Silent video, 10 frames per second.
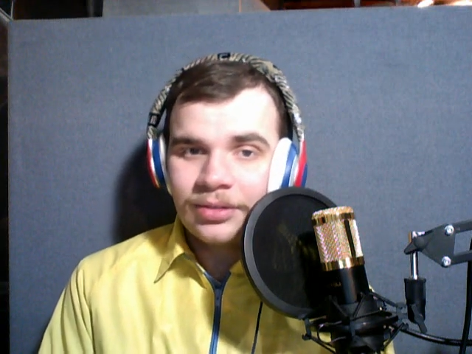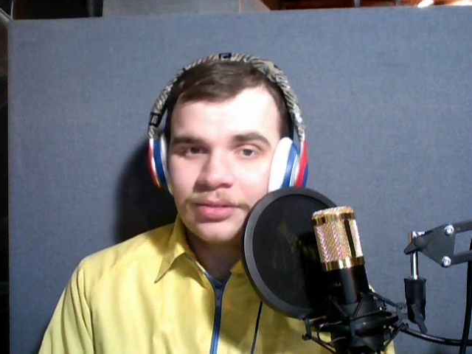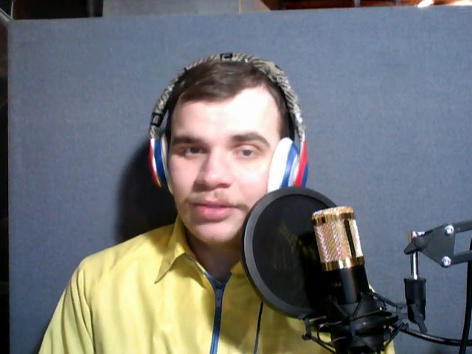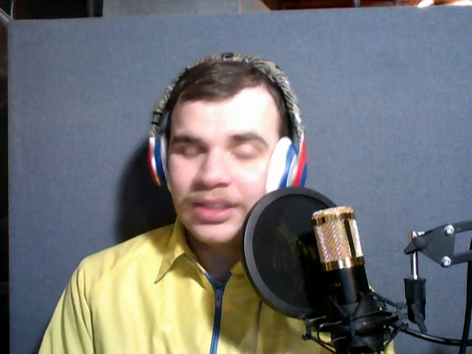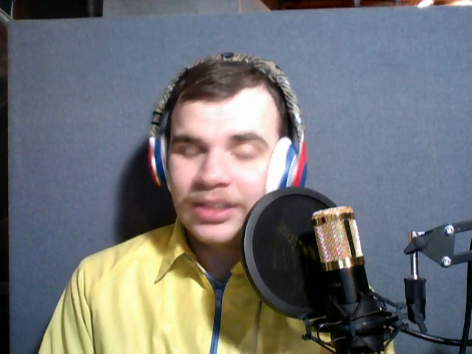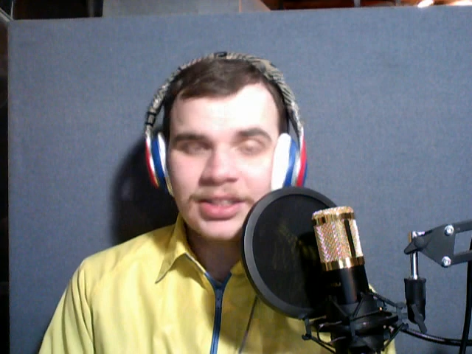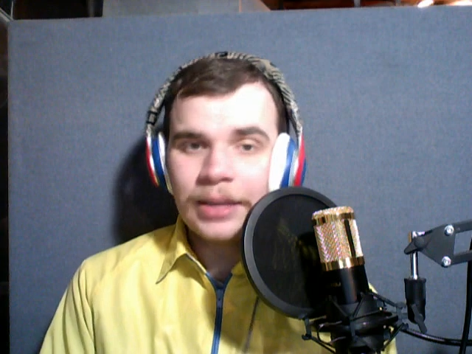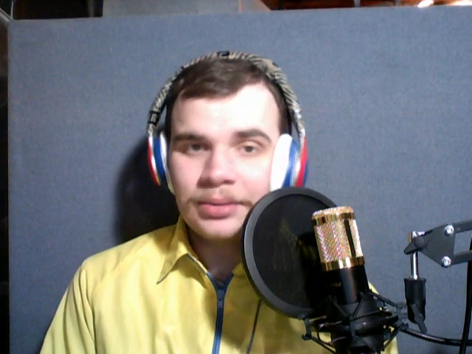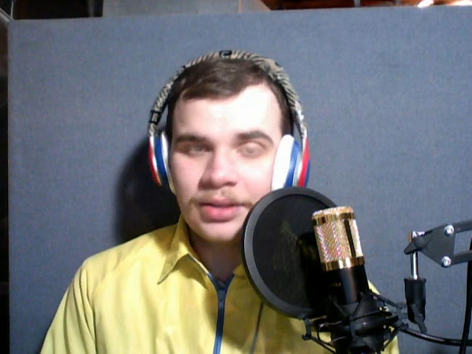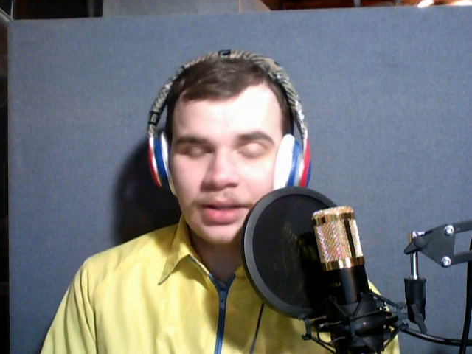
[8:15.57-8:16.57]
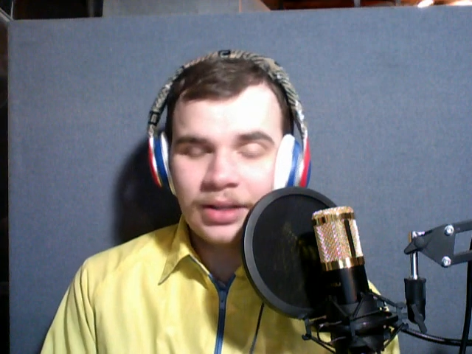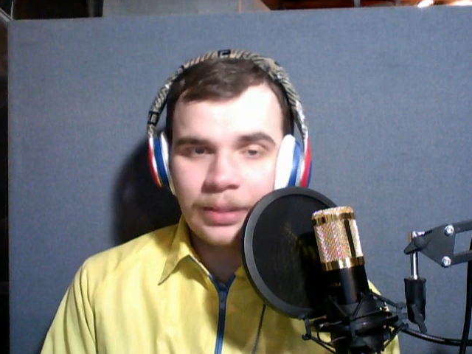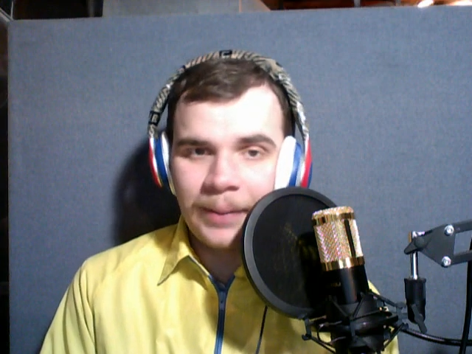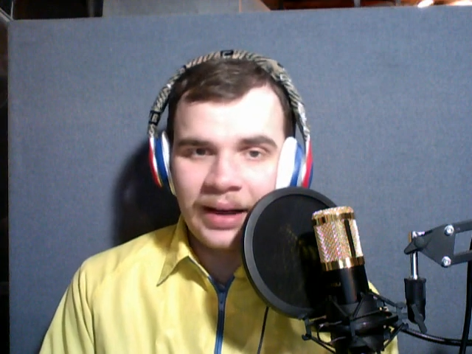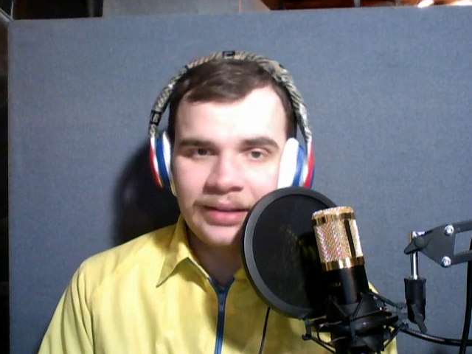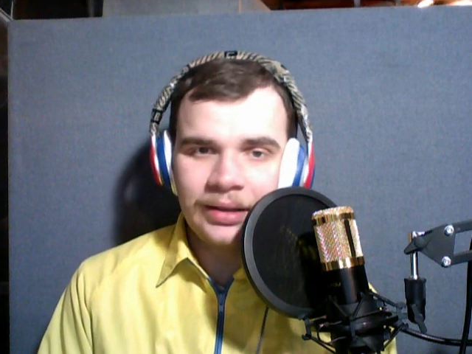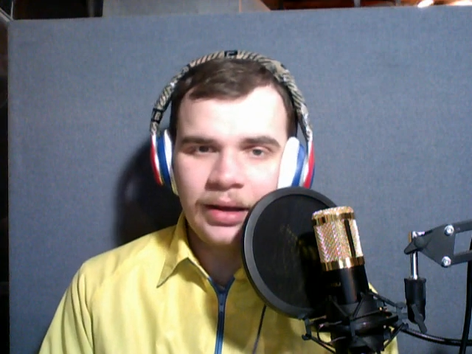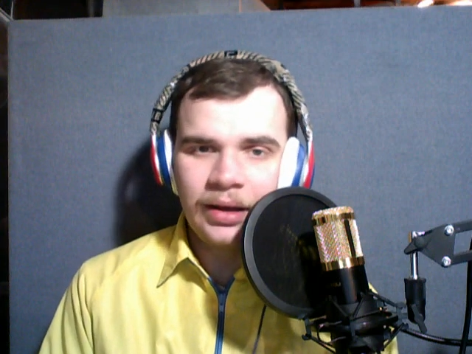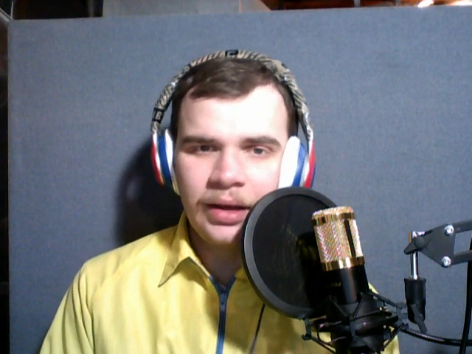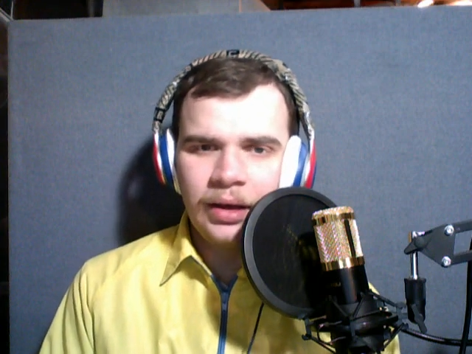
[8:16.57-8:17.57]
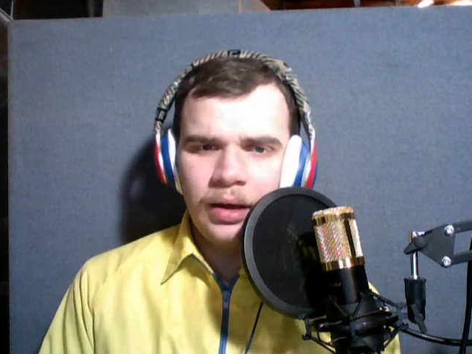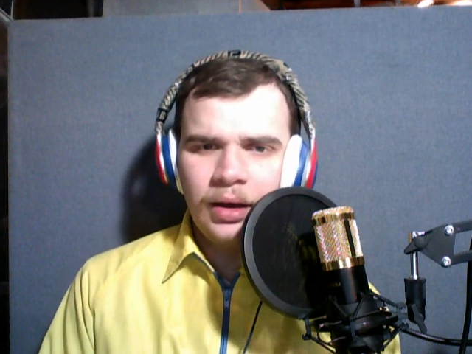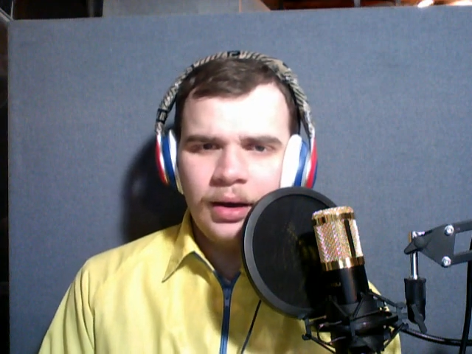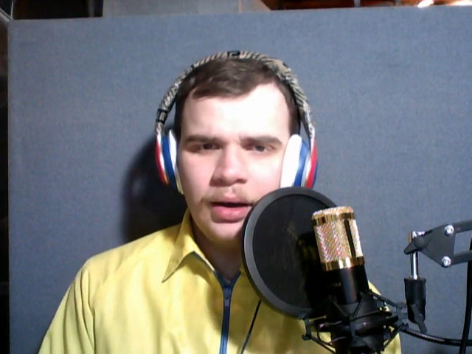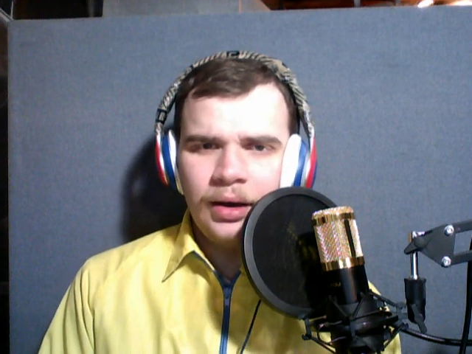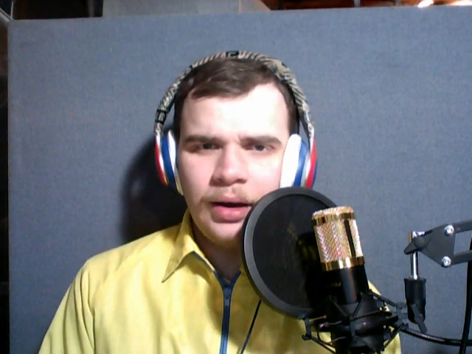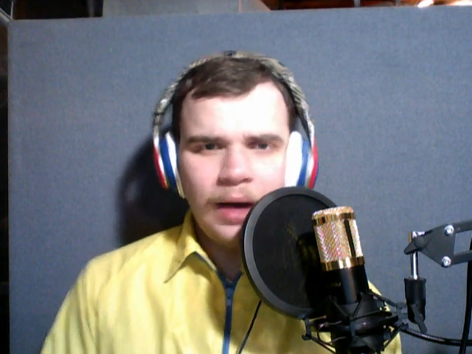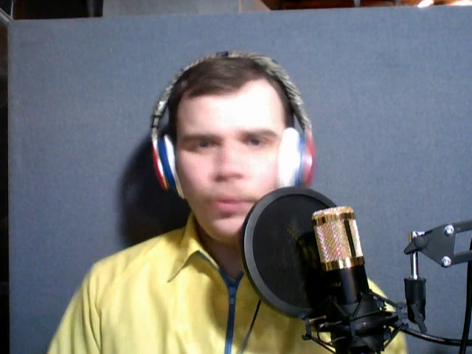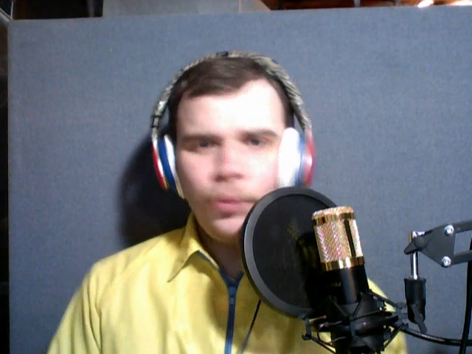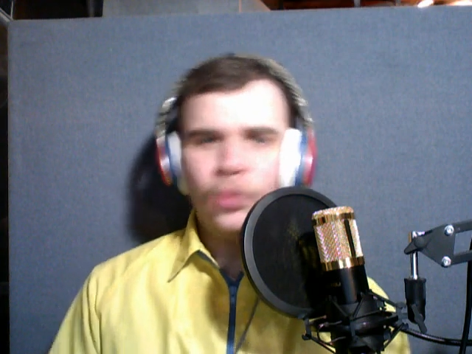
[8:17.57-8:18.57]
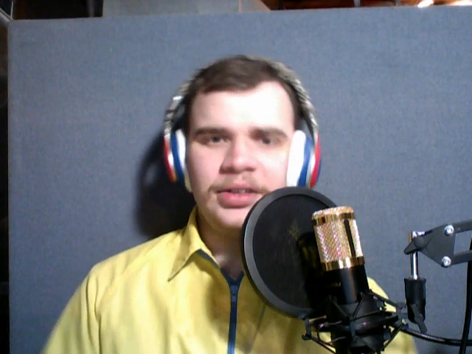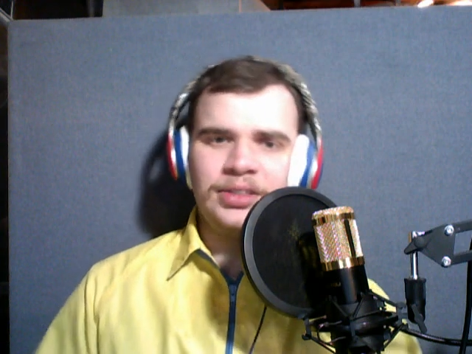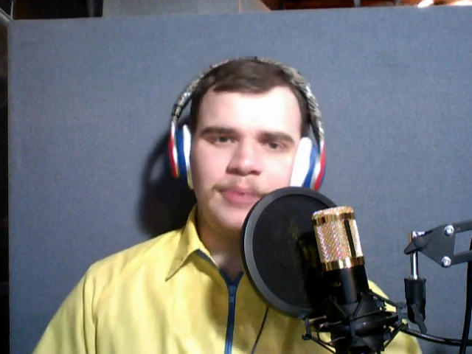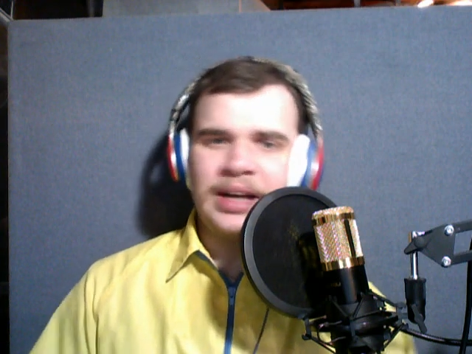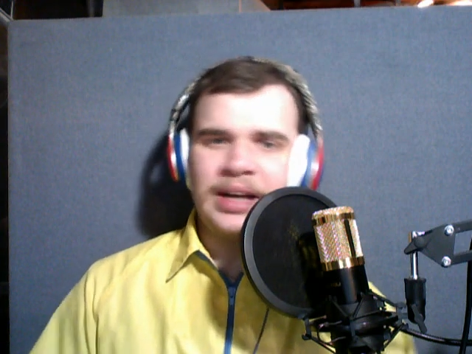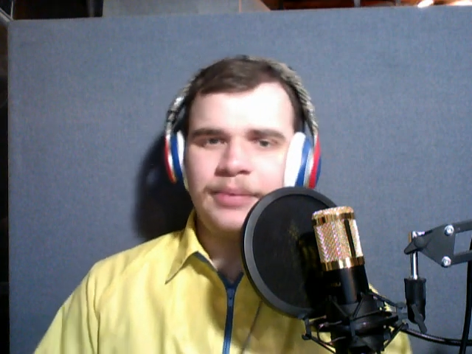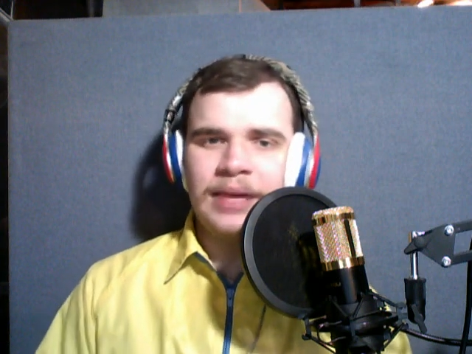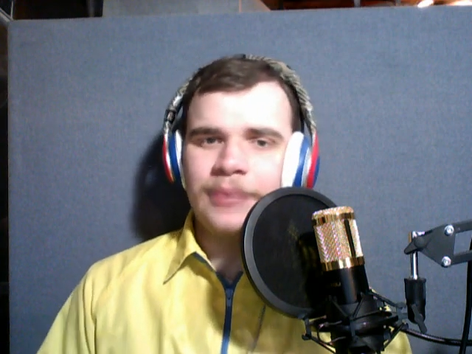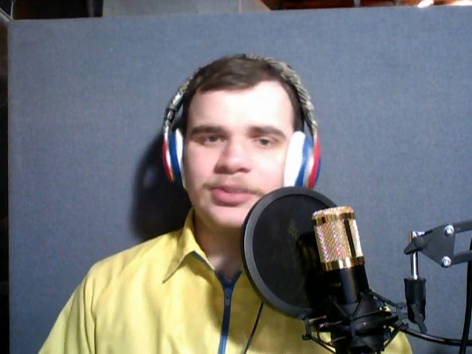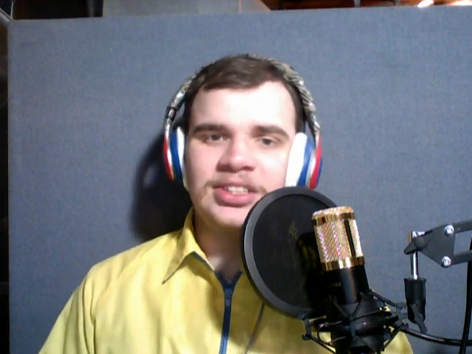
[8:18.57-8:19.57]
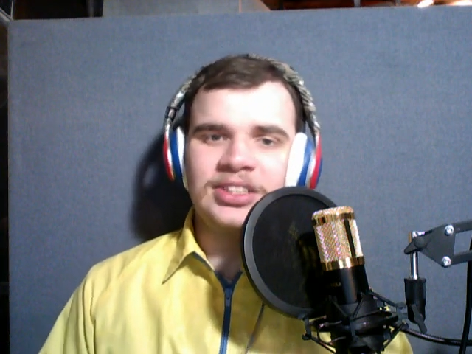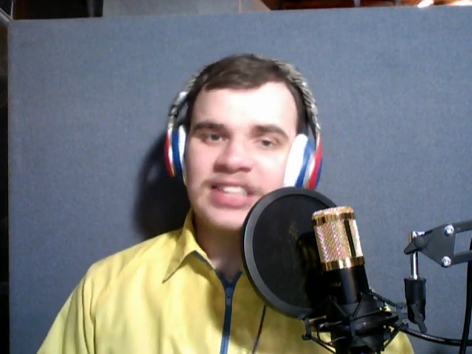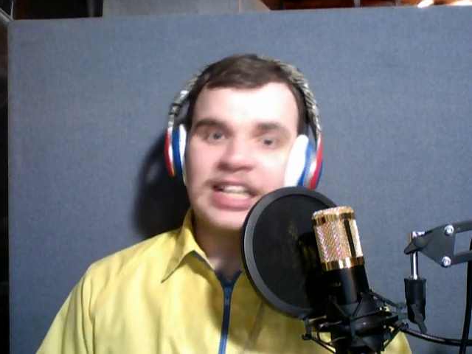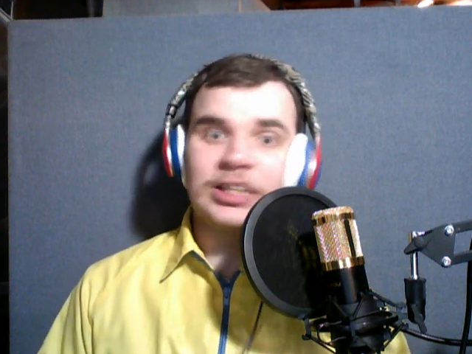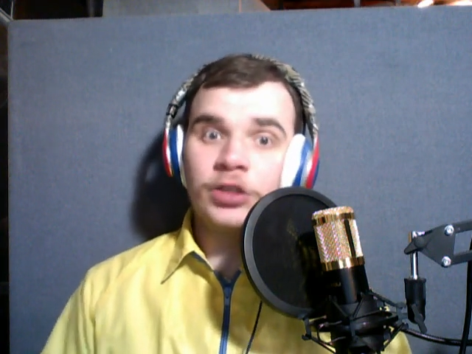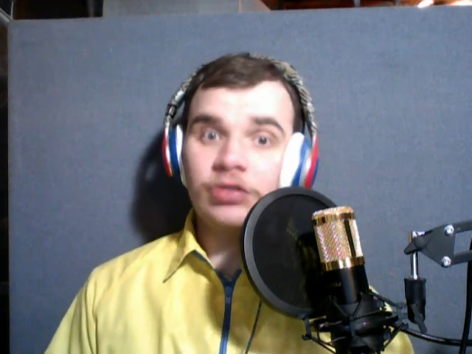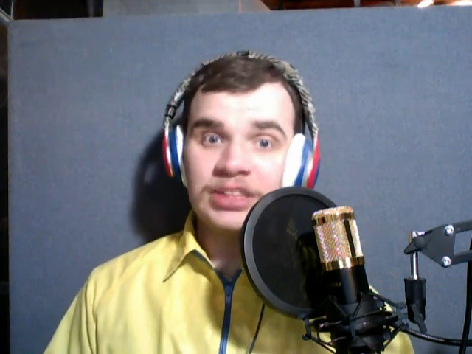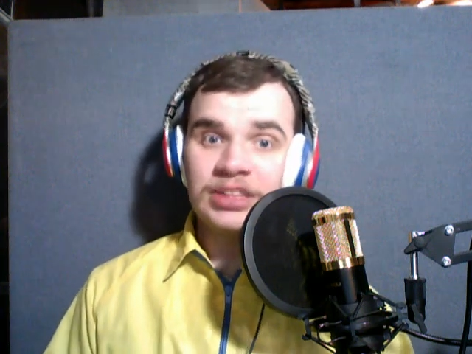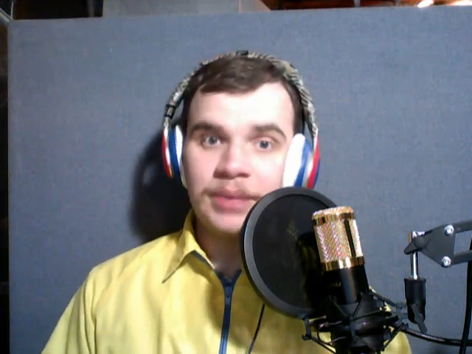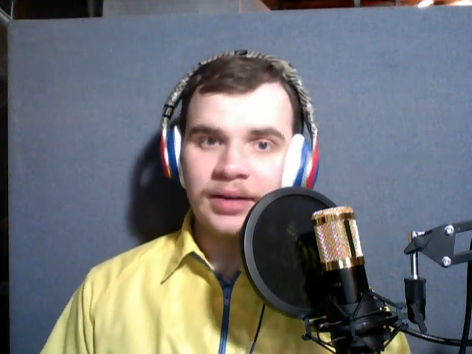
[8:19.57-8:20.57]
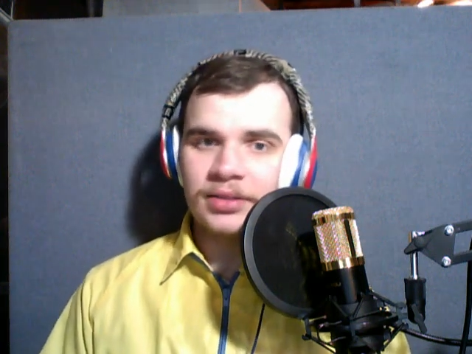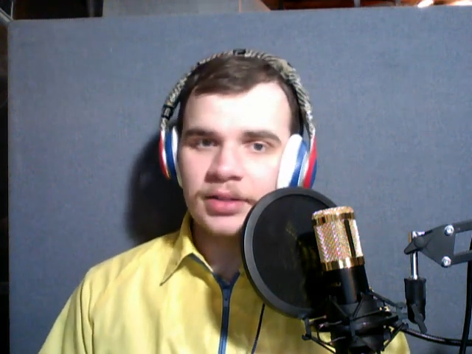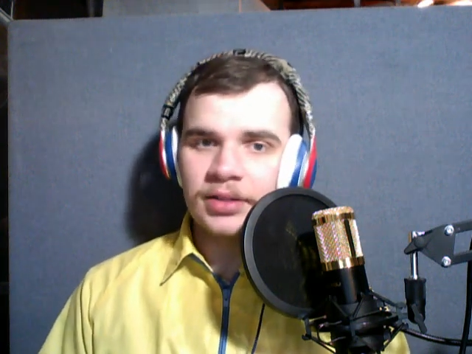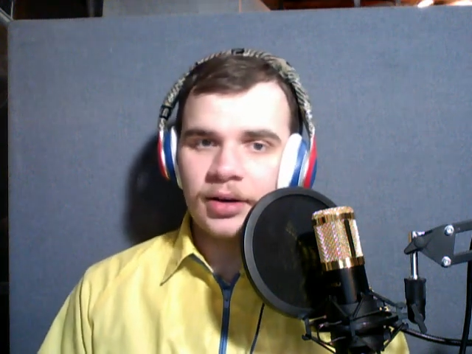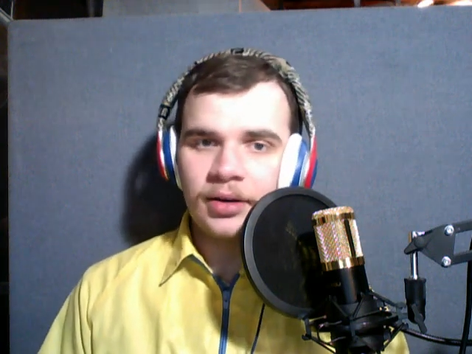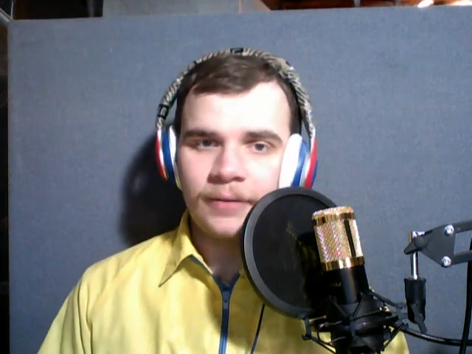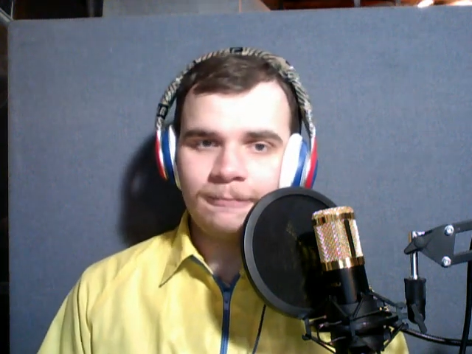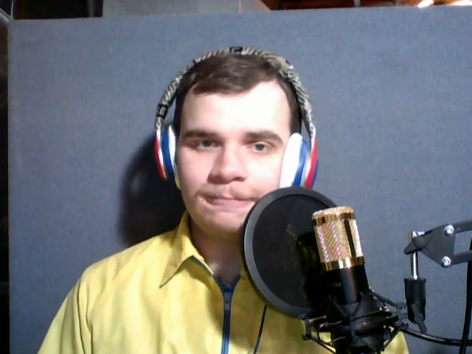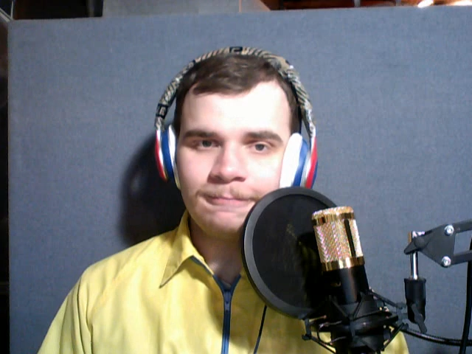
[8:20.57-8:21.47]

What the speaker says: When you stop to think about it, how would Spike be able to tell who his parents are?